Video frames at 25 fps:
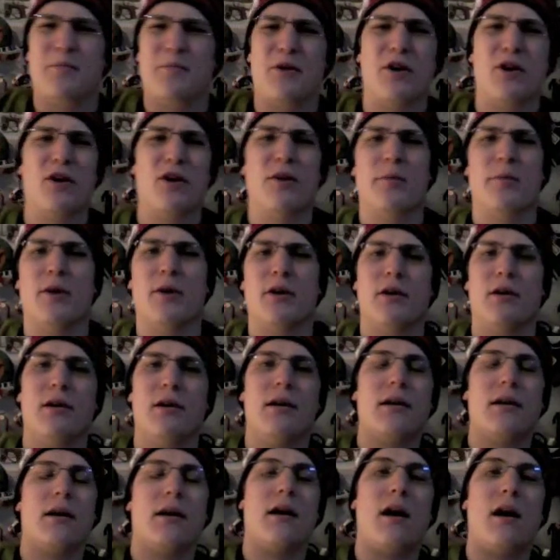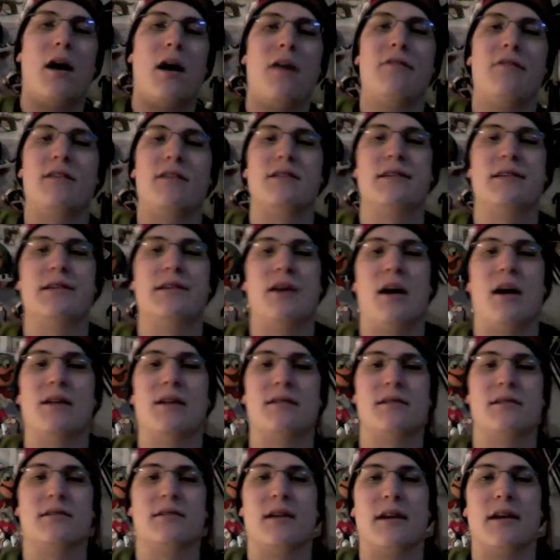Gerber. Uh, obviously,
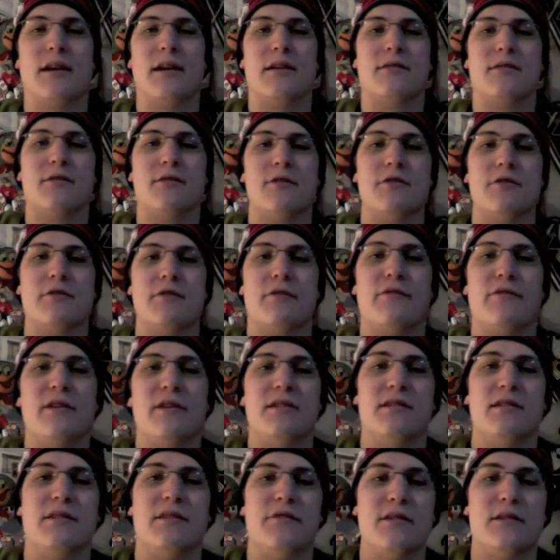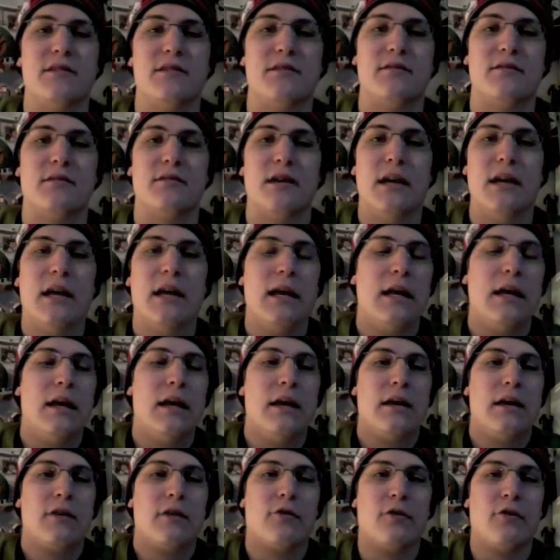Toskala's got to get surgery if he's if his
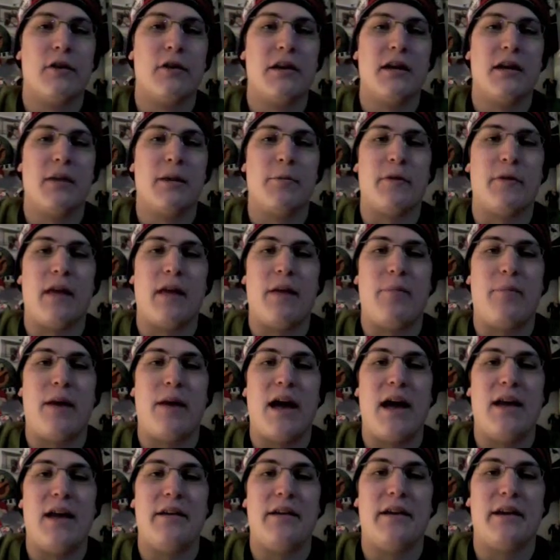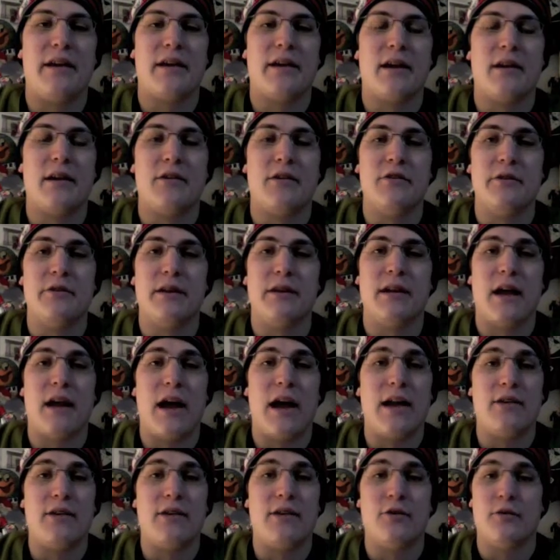groin and hip are that bad. Uh, you got to do it.
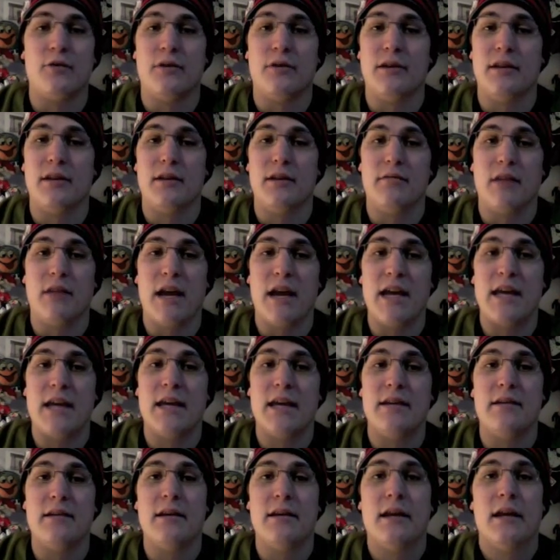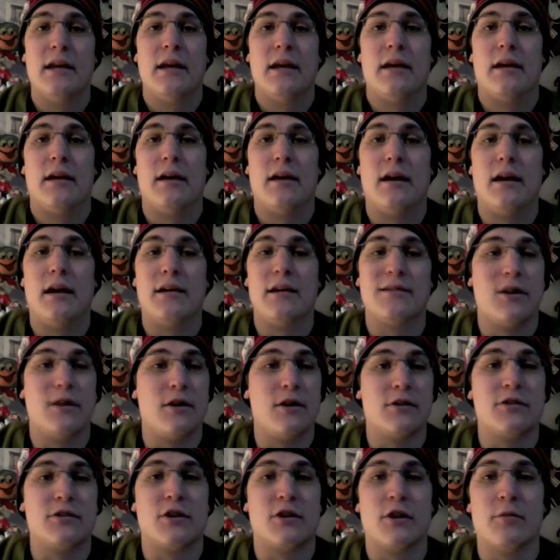I totally like it. Uh, as long
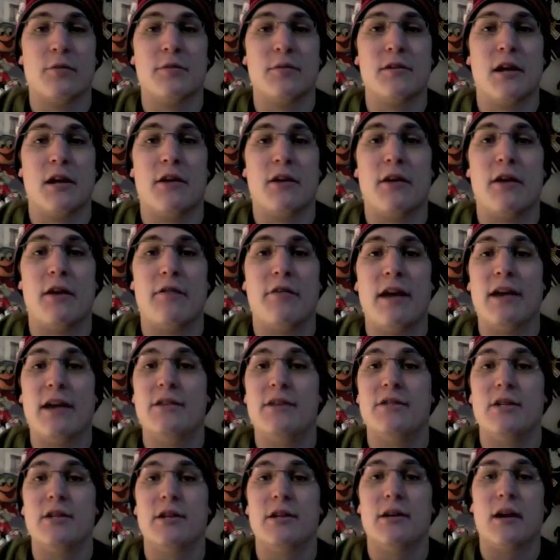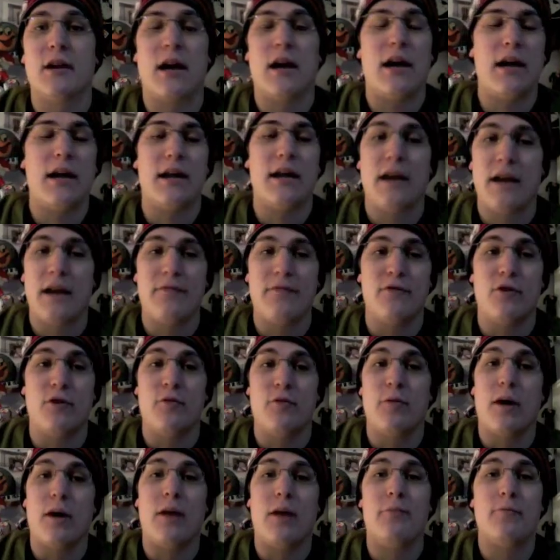as Gerber's not around next year, I have no
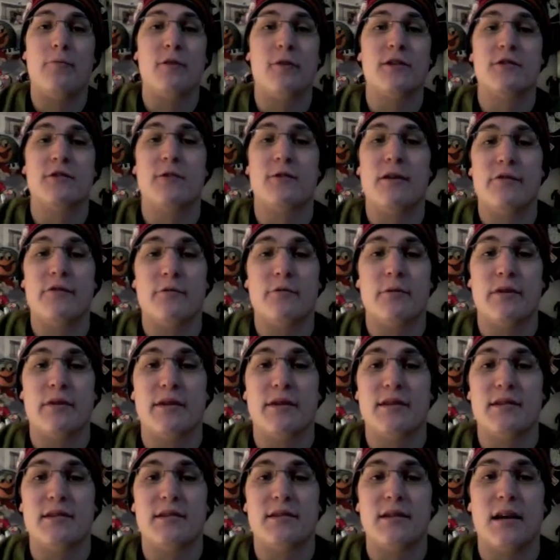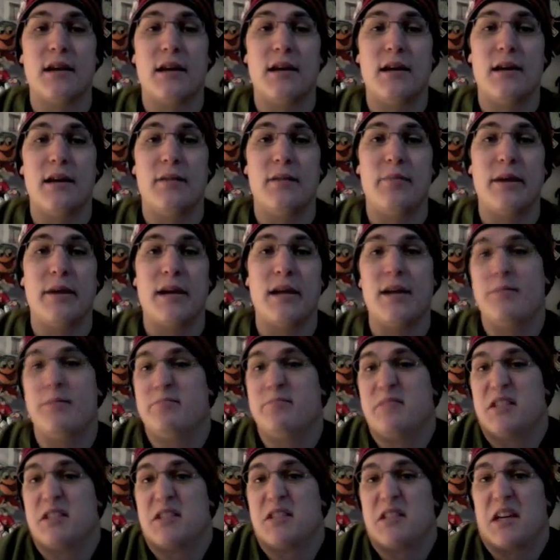problem whatsoever with this uh, pickup
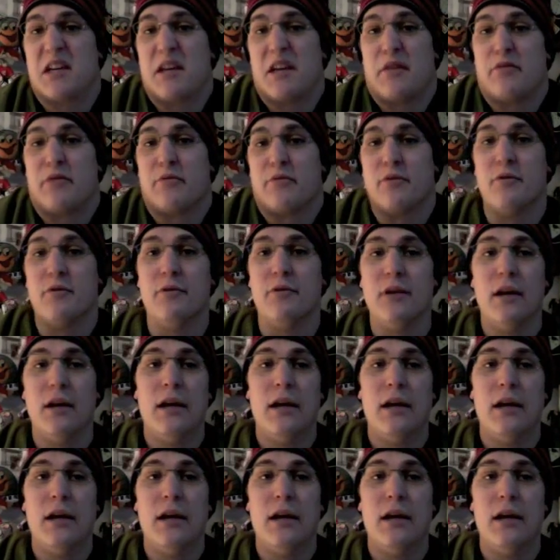just to get through.